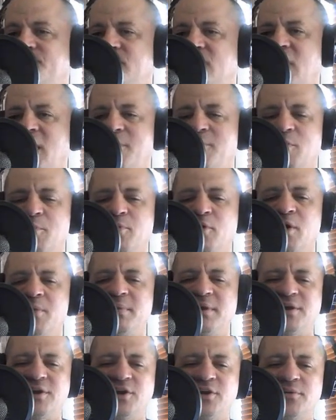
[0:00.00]
I'm your boy
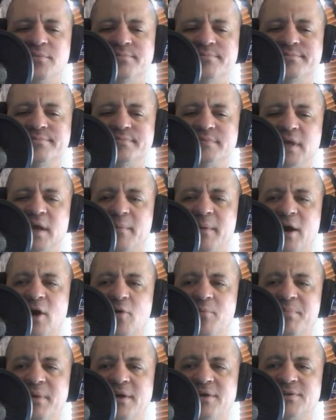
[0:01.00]
BQ. I'm
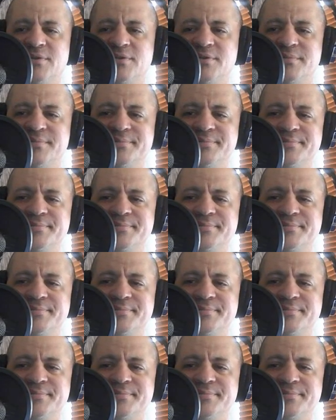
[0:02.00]
out. Peace.